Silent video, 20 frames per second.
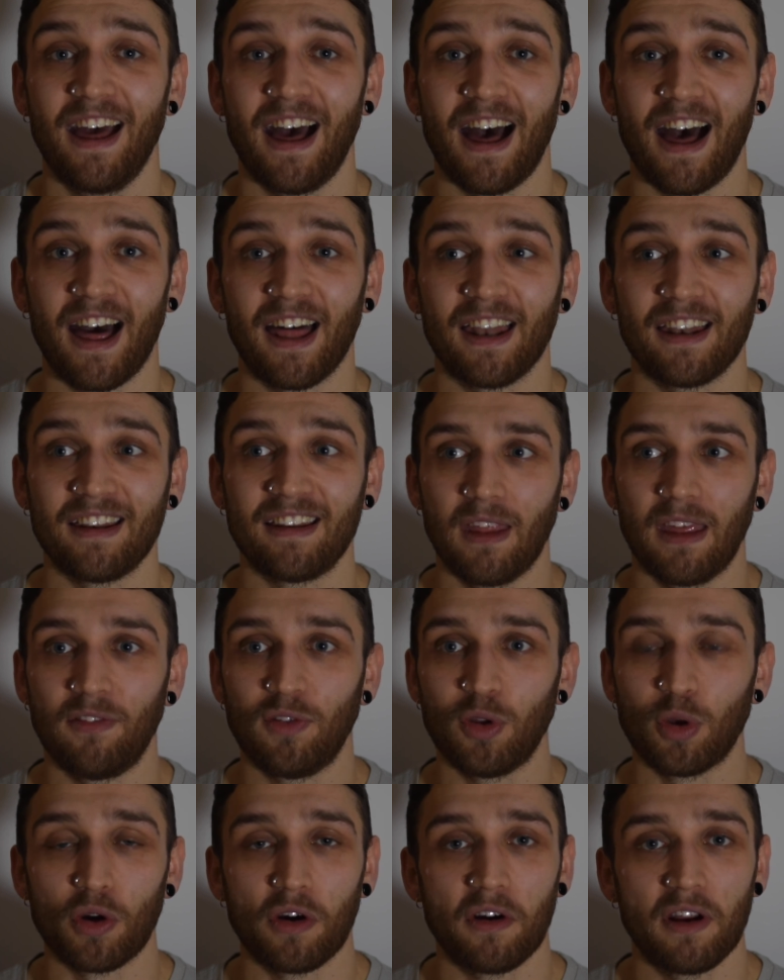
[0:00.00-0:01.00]
And if
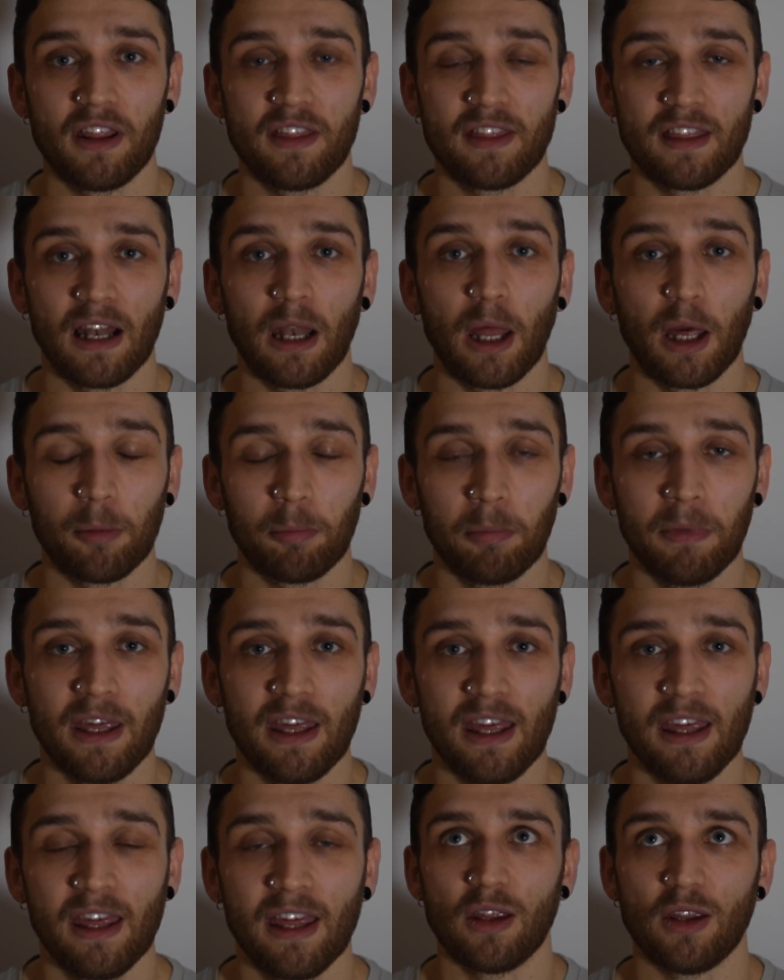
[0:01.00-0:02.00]
you are anything like
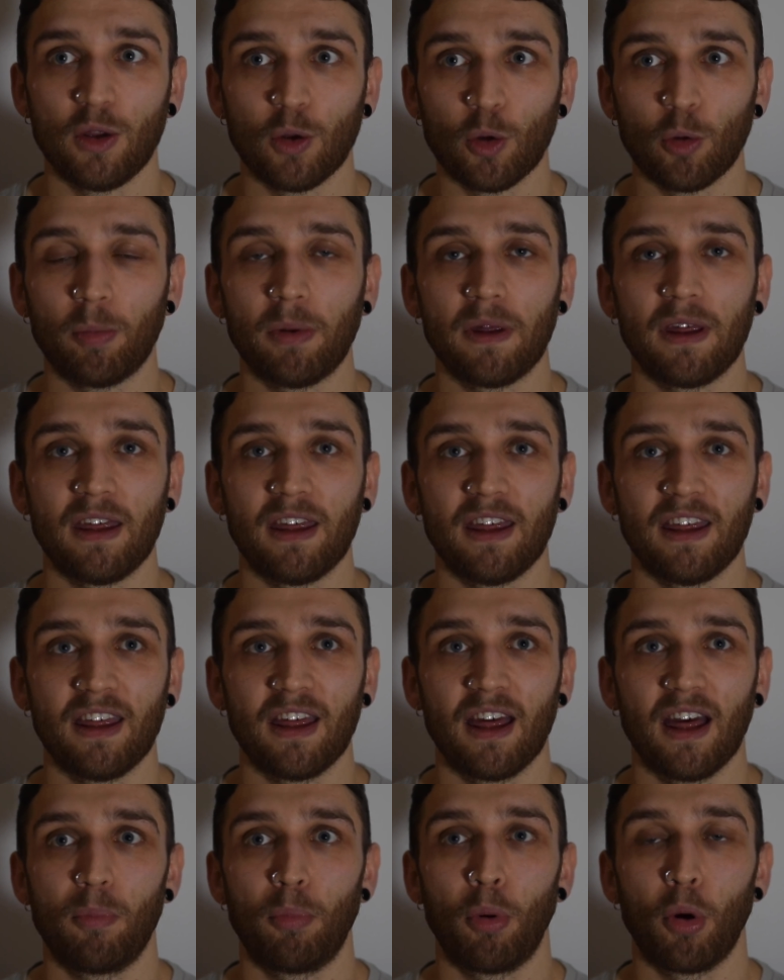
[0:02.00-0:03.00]
me, you'll be
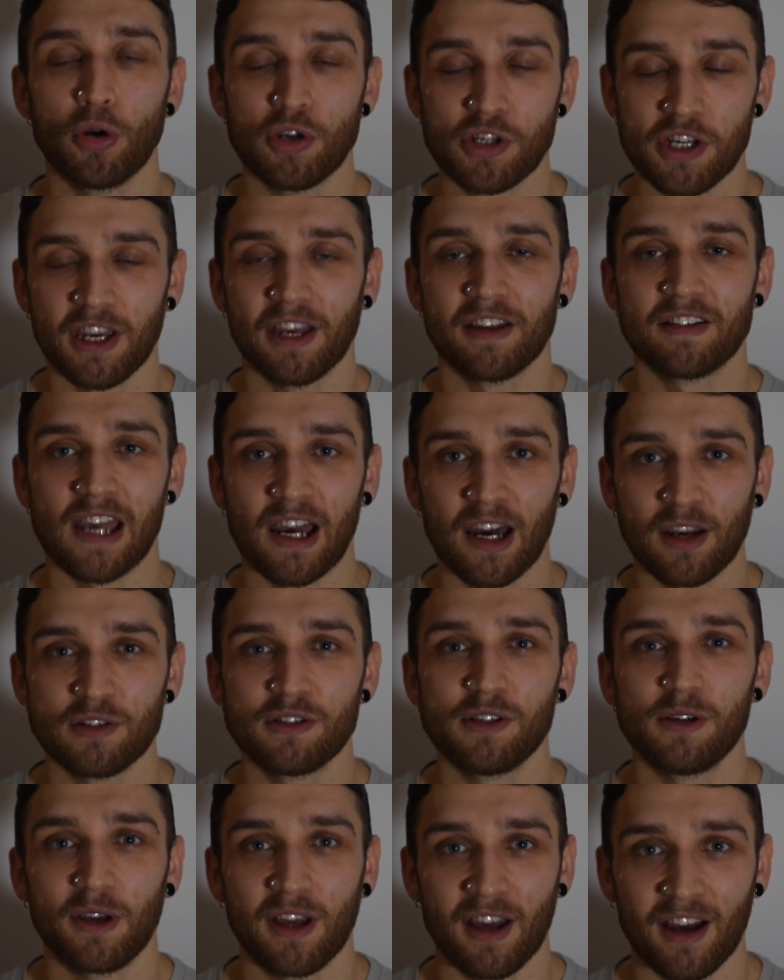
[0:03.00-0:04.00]
pushing as hard as
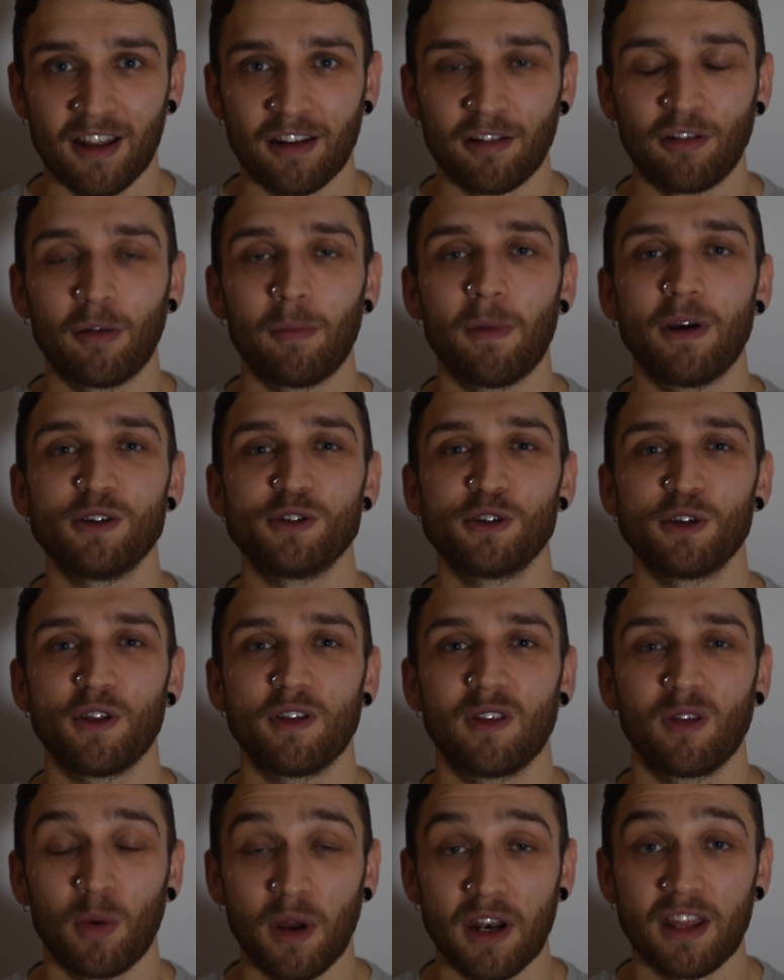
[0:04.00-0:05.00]
you can to make sure
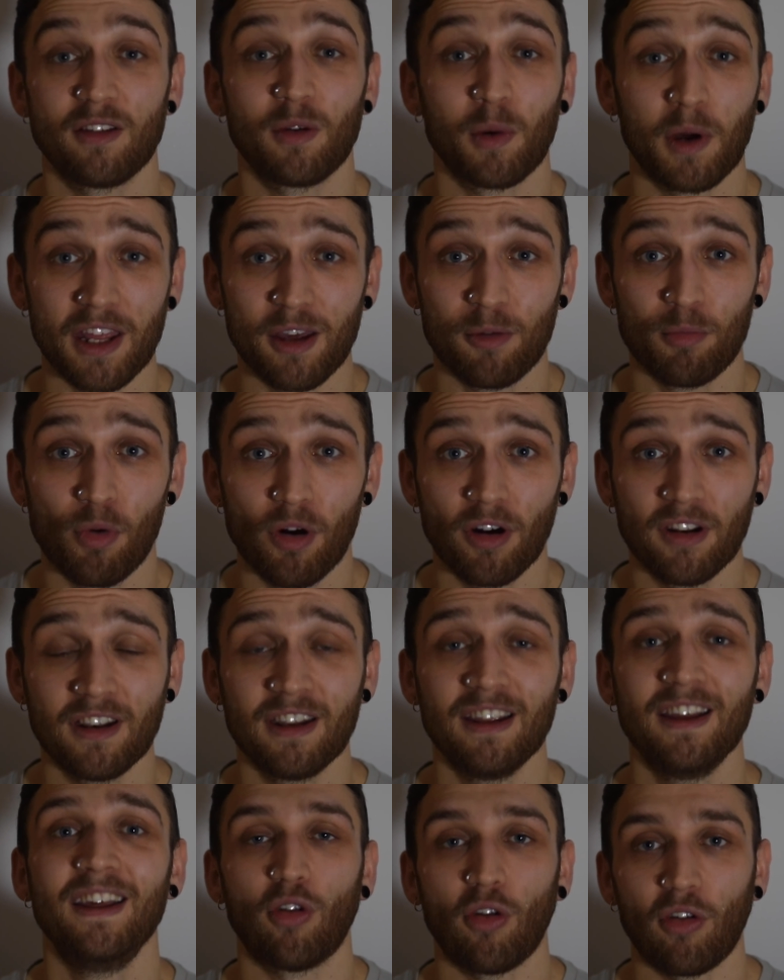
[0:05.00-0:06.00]
that 2021
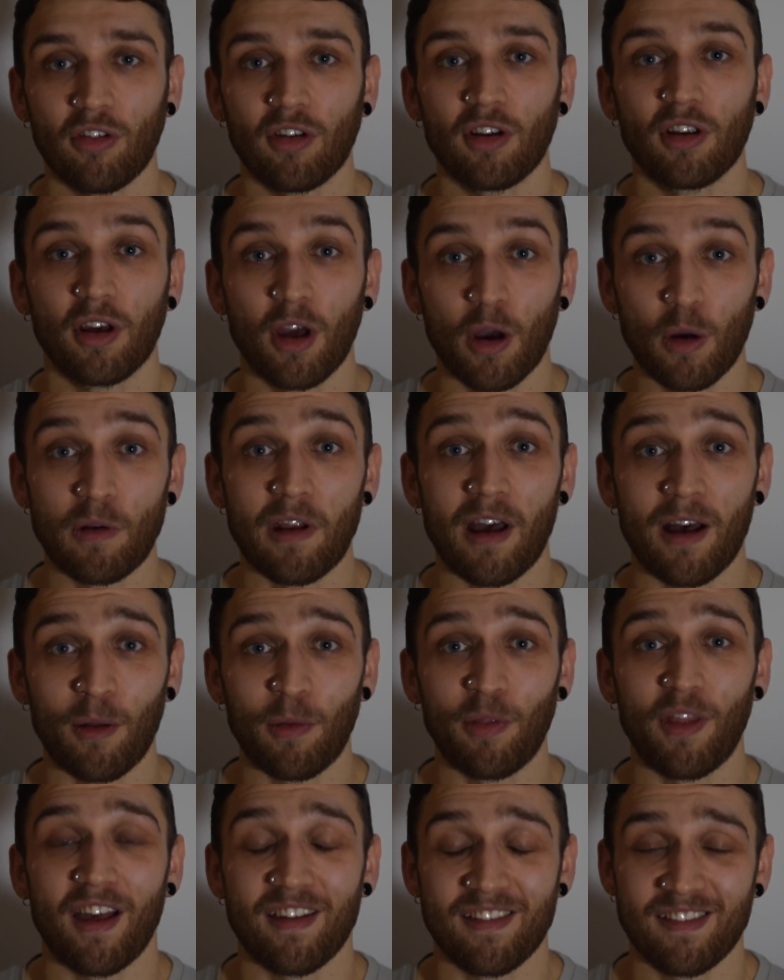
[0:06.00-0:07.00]
doesn't go
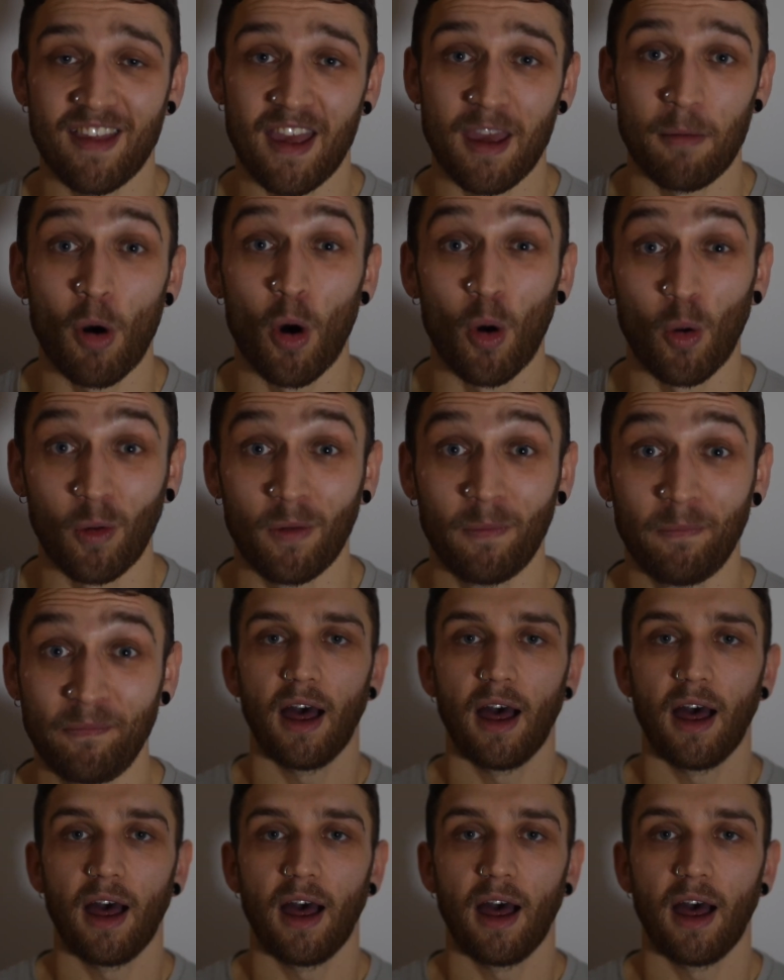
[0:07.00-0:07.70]
down that same hole.